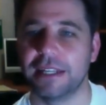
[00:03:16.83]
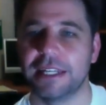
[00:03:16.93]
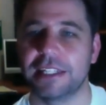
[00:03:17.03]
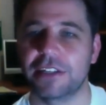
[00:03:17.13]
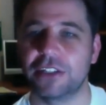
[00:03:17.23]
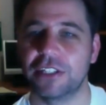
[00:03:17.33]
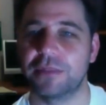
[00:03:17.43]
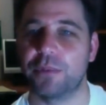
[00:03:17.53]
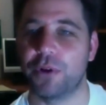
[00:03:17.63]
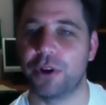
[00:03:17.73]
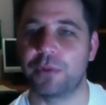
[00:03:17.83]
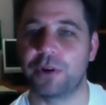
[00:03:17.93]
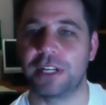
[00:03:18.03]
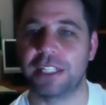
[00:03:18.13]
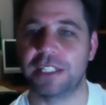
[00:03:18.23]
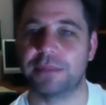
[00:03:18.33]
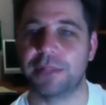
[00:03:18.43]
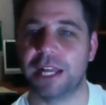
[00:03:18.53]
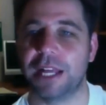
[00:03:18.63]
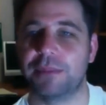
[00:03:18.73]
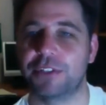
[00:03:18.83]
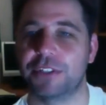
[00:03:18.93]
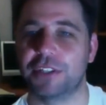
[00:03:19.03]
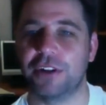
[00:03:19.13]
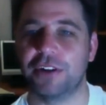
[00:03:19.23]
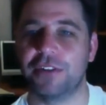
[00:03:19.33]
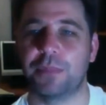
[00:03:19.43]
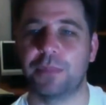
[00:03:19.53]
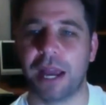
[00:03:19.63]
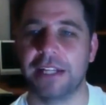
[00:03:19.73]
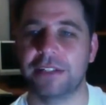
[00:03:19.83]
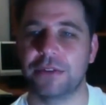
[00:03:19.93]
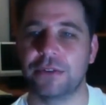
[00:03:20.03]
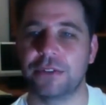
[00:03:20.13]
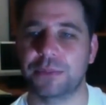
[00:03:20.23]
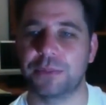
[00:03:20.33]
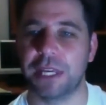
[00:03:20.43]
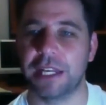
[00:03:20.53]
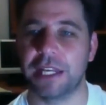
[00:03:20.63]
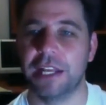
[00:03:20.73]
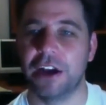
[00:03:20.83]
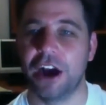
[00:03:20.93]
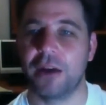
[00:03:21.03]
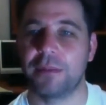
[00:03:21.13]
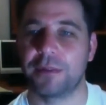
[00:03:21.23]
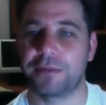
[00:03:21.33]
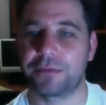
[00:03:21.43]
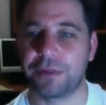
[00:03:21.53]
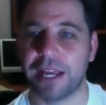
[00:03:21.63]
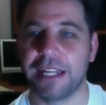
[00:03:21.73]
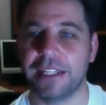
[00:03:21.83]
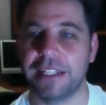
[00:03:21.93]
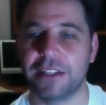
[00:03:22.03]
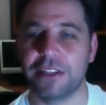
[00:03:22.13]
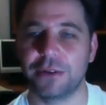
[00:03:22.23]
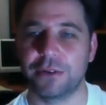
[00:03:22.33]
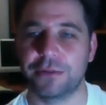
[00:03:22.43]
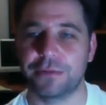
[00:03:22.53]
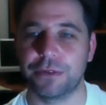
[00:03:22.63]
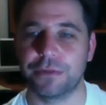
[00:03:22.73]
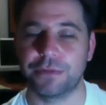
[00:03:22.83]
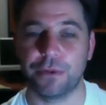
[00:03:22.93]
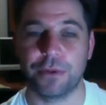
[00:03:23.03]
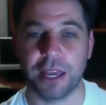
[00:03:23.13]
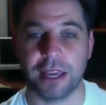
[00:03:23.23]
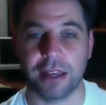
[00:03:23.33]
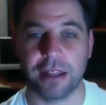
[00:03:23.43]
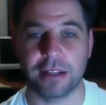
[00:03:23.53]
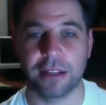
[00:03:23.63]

It's got to the point where unless the player puts a lot of pace or spin, I'm afraid to do a full forehand.